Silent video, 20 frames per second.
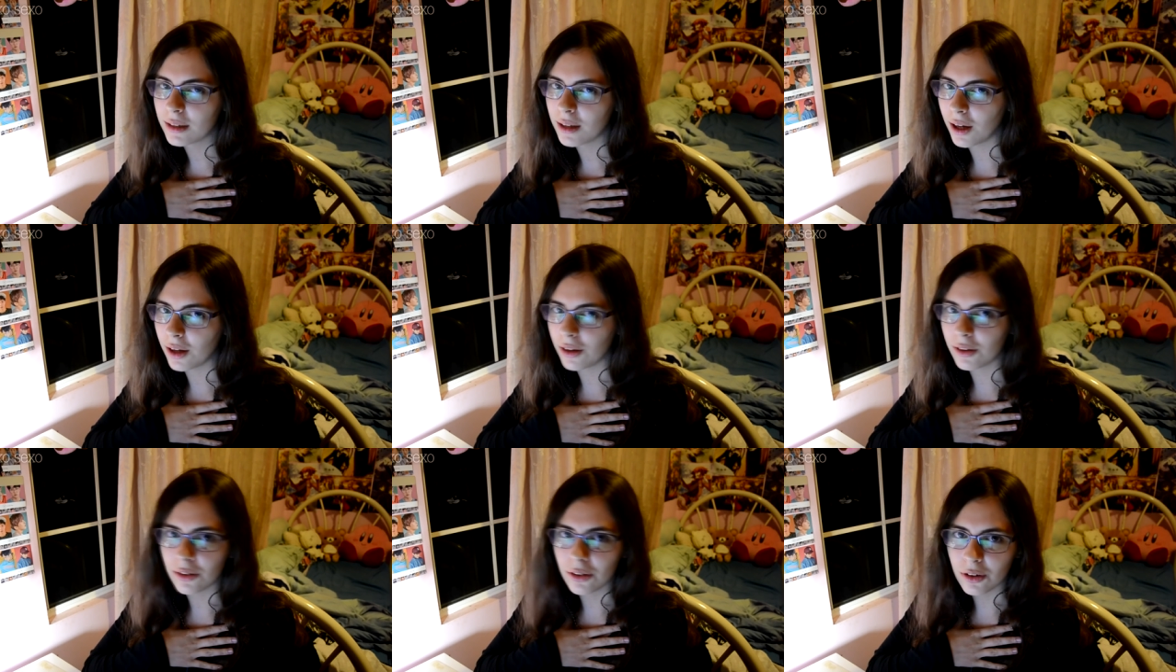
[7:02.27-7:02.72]

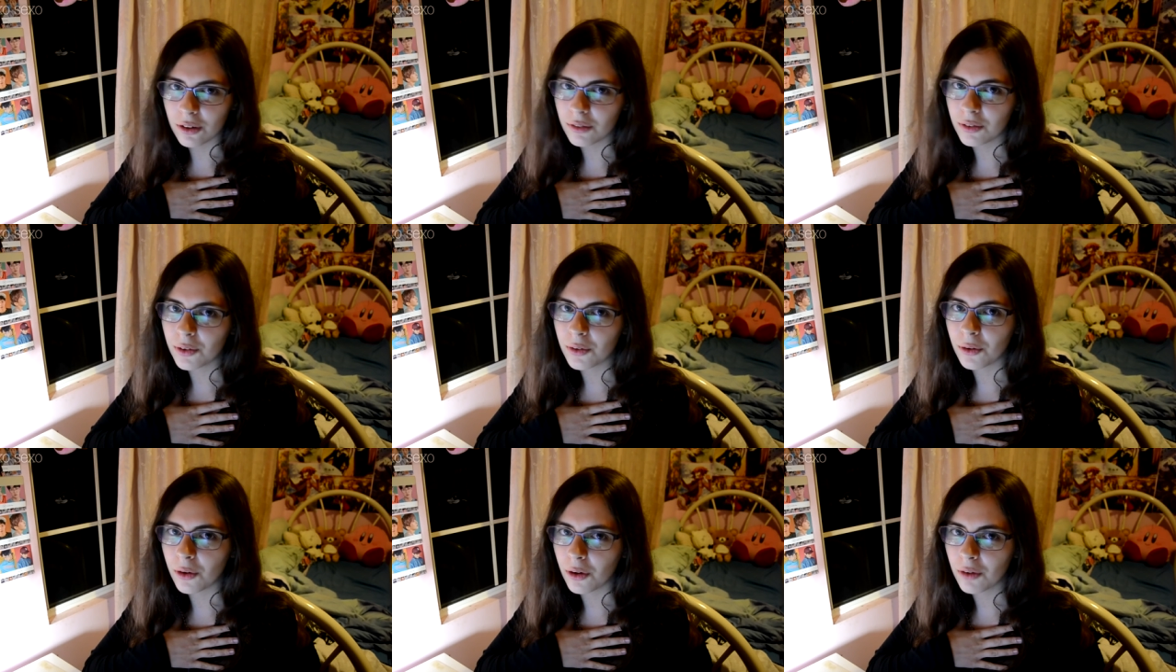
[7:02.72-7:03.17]
I don't know
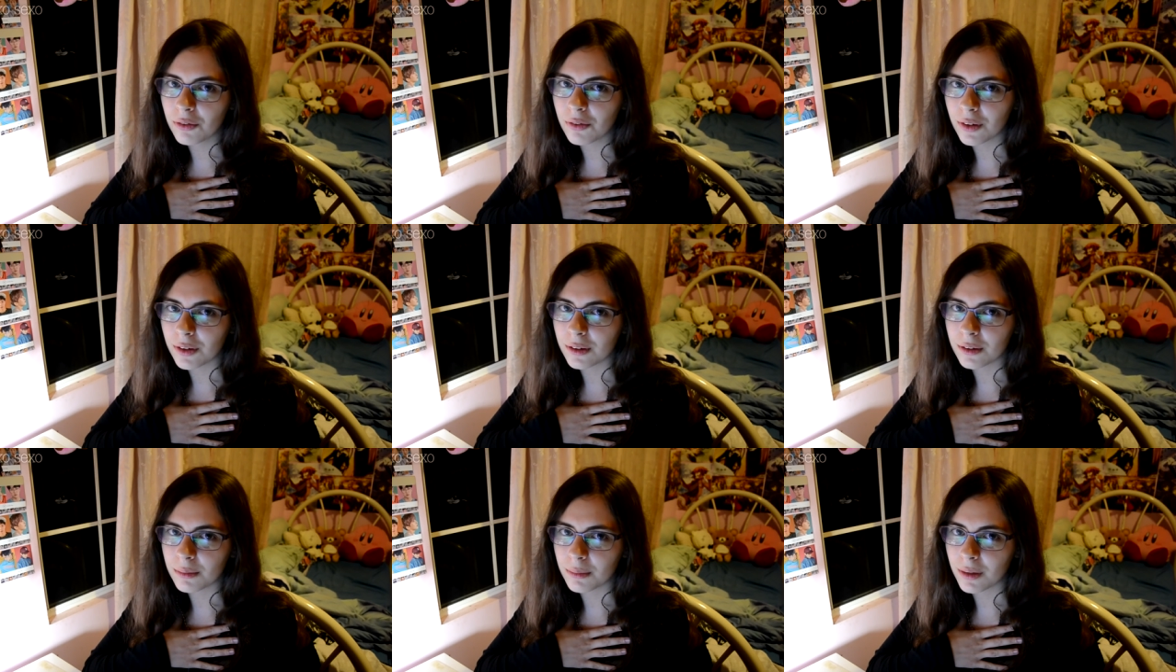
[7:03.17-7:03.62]
if you were
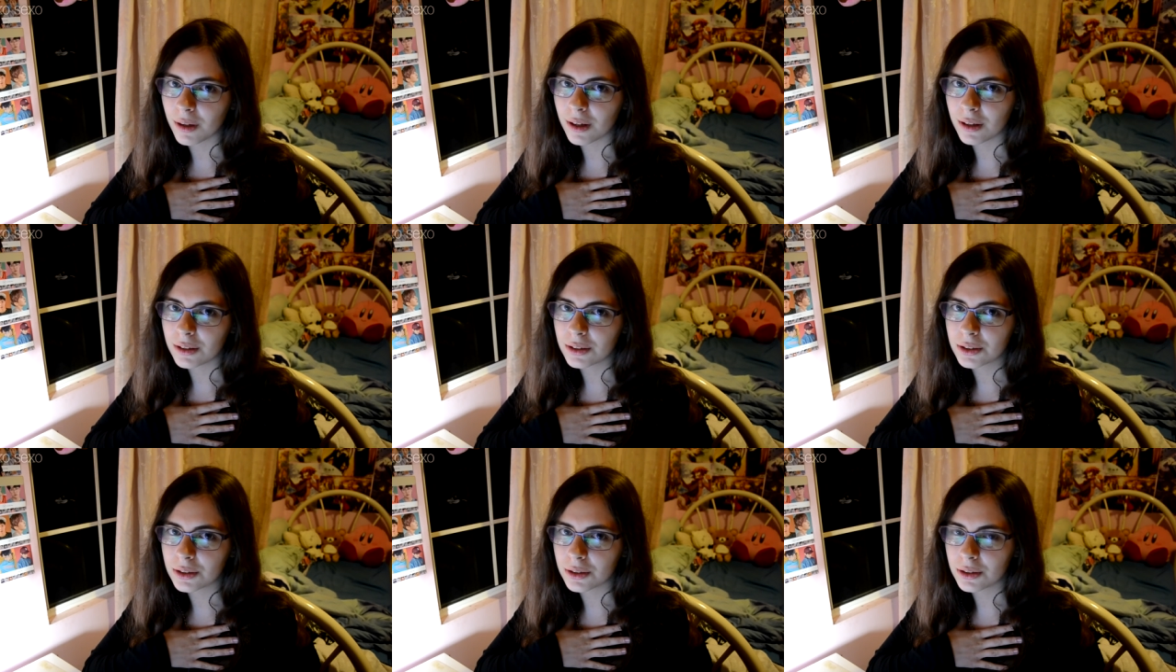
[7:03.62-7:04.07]
offended by
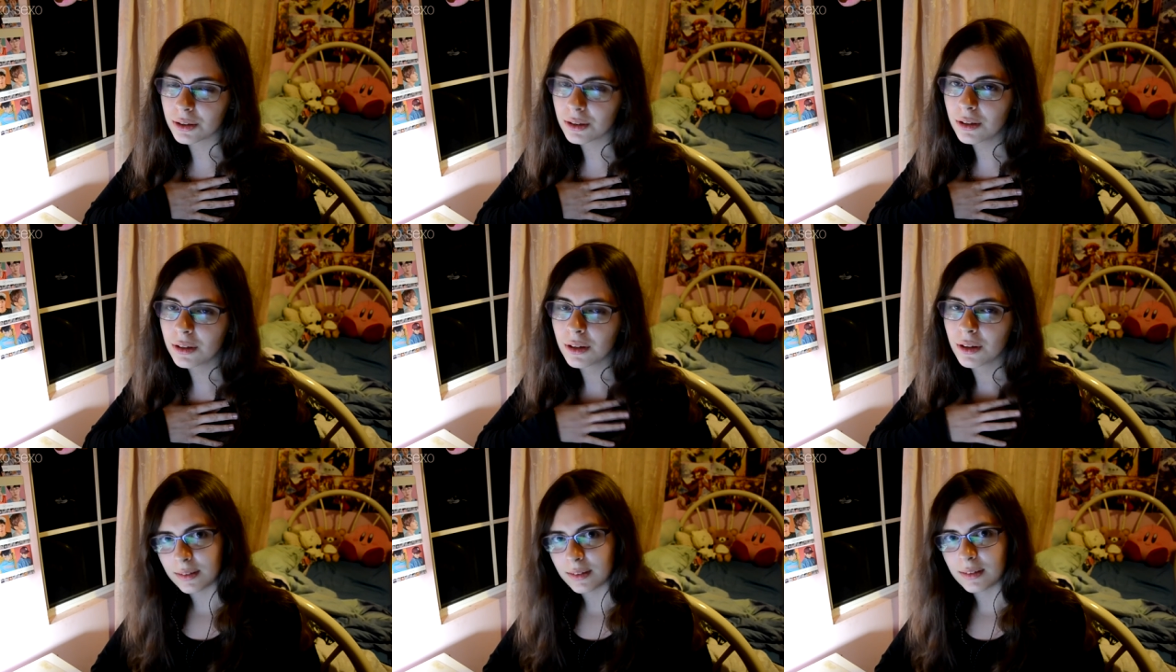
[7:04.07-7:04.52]
it too.
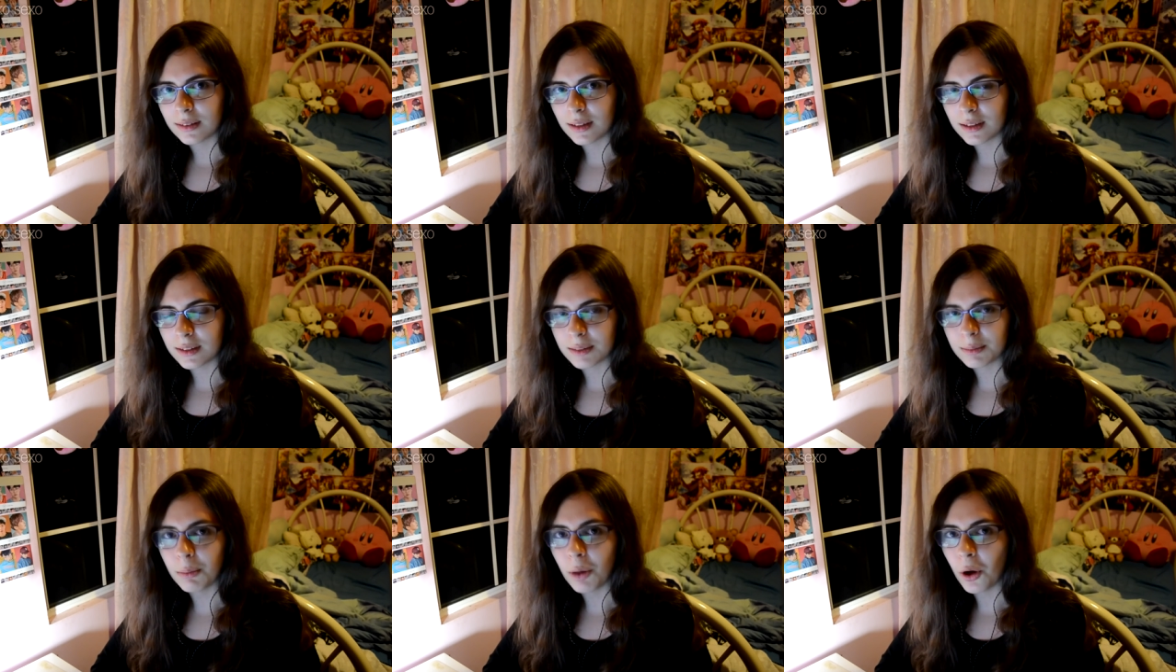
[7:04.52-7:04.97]

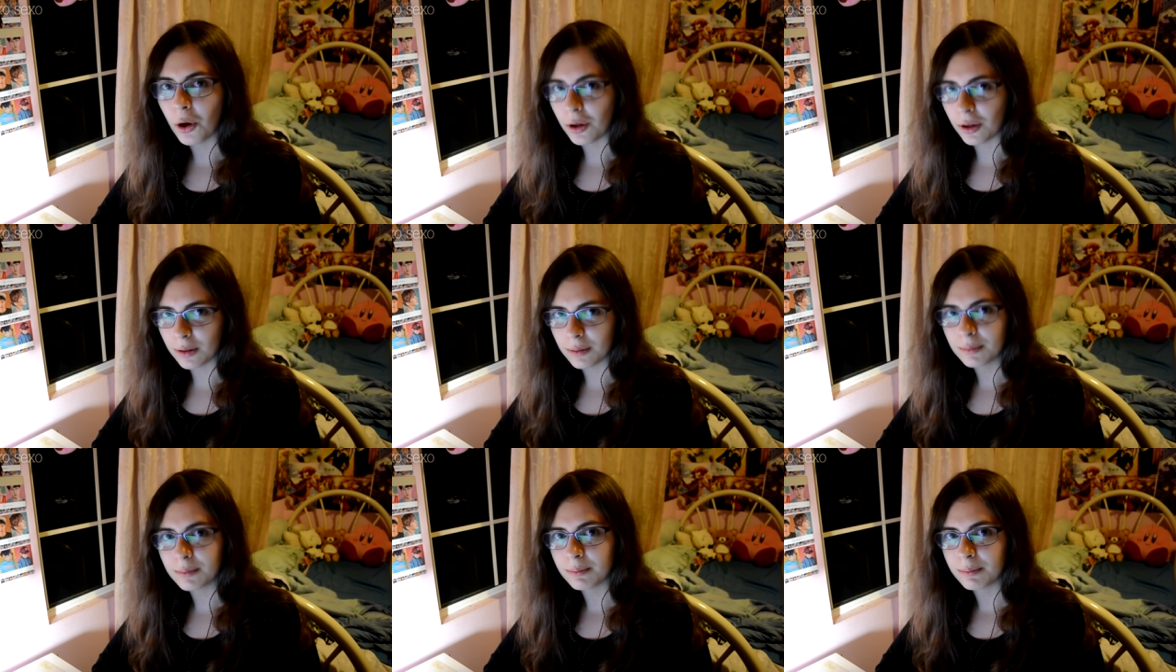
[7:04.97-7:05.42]
That's
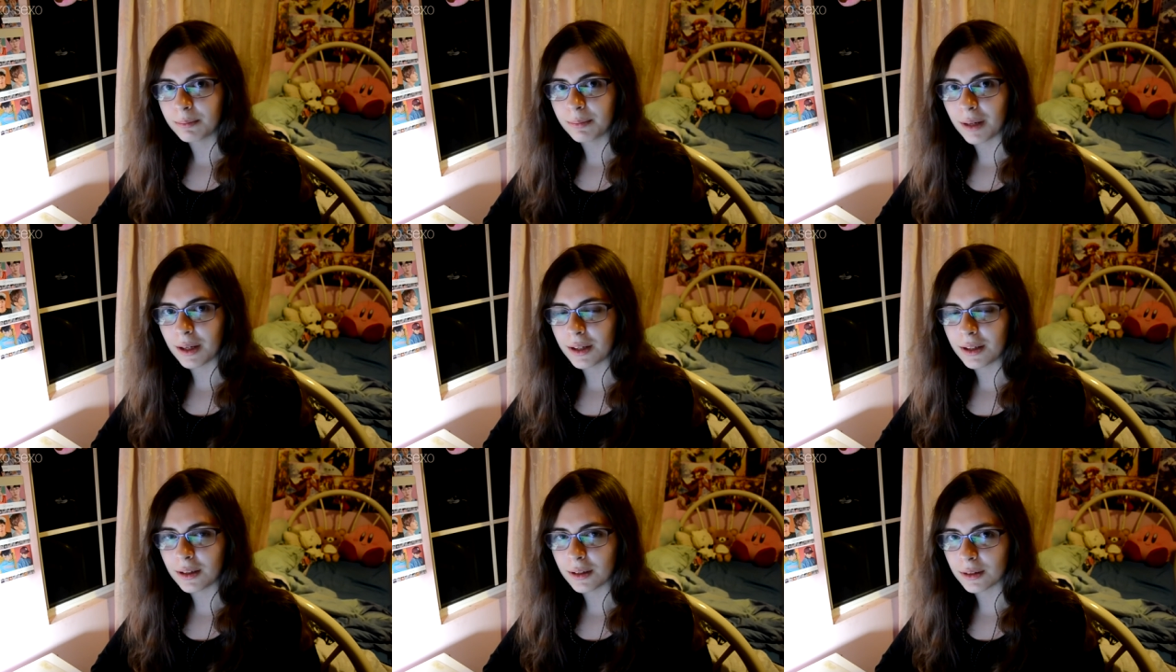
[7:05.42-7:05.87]
murder,
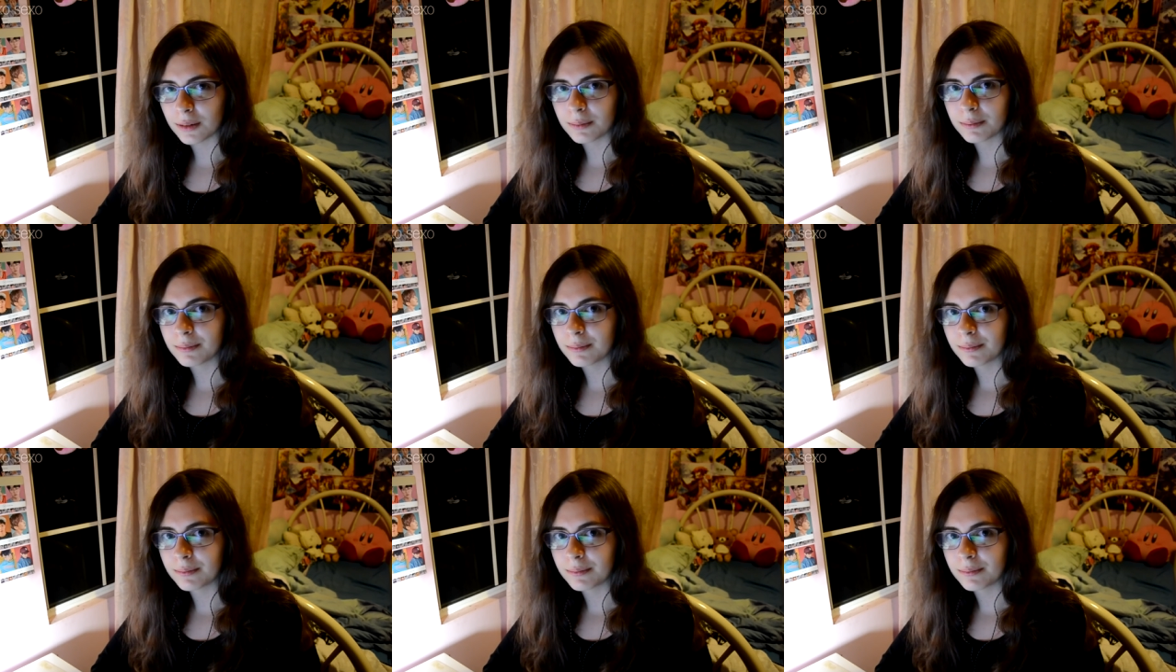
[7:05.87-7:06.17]
Baekhyun.